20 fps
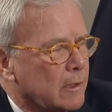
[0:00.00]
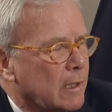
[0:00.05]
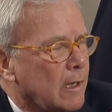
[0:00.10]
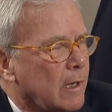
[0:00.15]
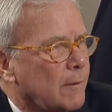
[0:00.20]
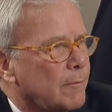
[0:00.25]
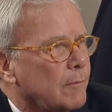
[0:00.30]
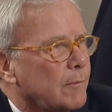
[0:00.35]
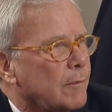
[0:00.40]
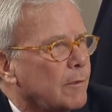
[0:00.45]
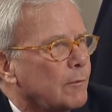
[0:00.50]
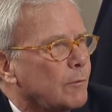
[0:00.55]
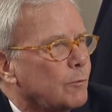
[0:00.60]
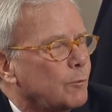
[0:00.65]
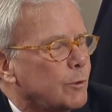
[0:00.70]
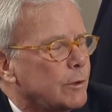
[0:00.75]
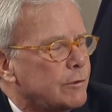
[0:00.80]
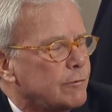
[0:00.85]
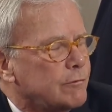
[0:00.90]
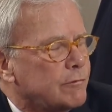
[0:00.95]
I,
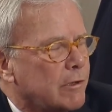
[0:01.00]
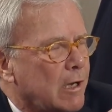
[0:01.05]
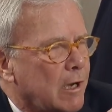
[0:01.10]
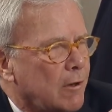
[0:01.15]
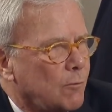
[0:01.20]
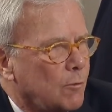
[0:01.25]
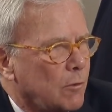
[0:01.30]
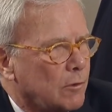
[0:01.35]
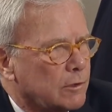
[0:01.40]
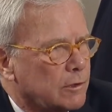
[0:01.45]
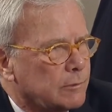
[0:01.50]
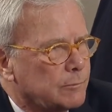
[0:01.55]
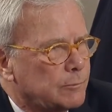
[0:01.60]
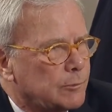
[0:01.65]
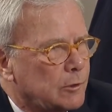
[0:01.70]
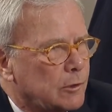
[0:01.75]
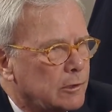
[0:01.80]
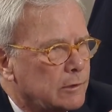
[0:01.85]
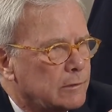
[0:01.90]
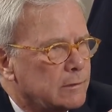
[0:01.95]
we do not want to
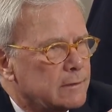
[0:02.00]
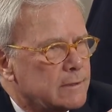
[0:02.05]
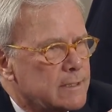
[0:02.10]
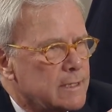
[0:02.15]
put